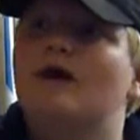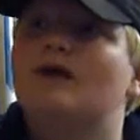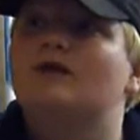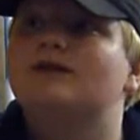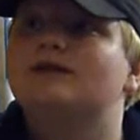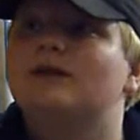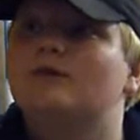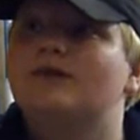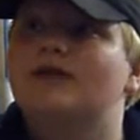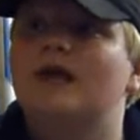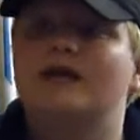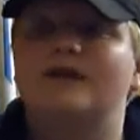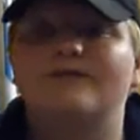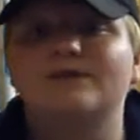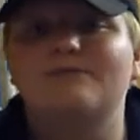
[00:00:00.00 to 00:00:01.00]
not stick with it,
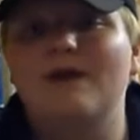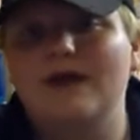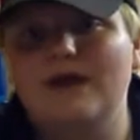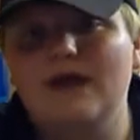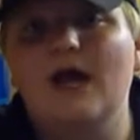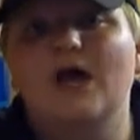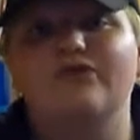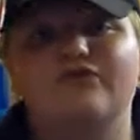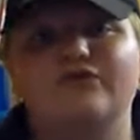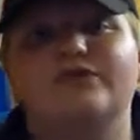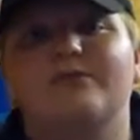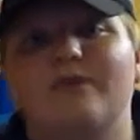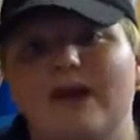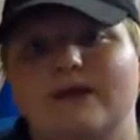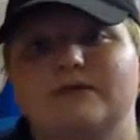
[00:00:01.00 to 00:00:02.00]
and you've spent hundreds
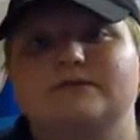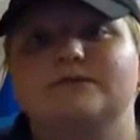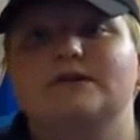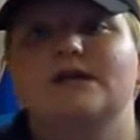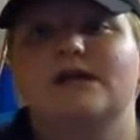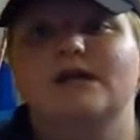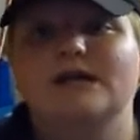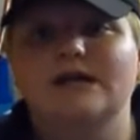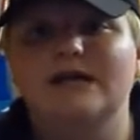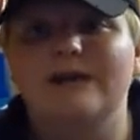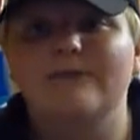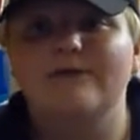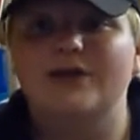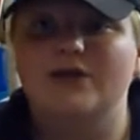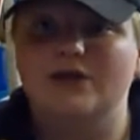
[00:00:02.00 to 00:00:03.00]
of pounds.
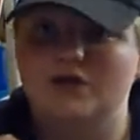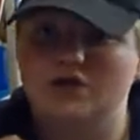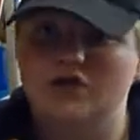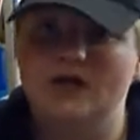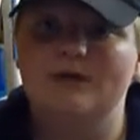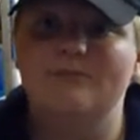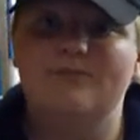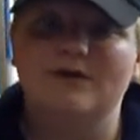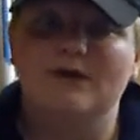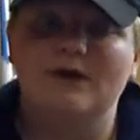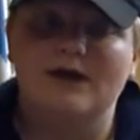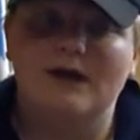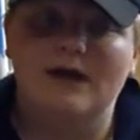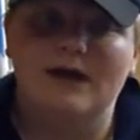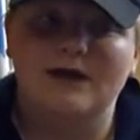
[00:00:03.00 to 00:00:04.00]
Keep with it cheap
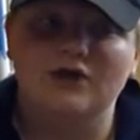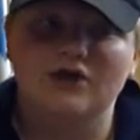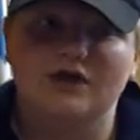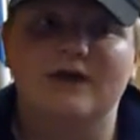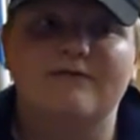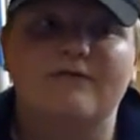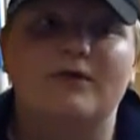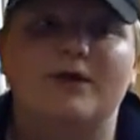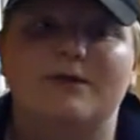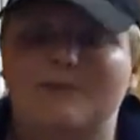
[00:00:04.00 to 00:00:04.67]
and cheerful. You can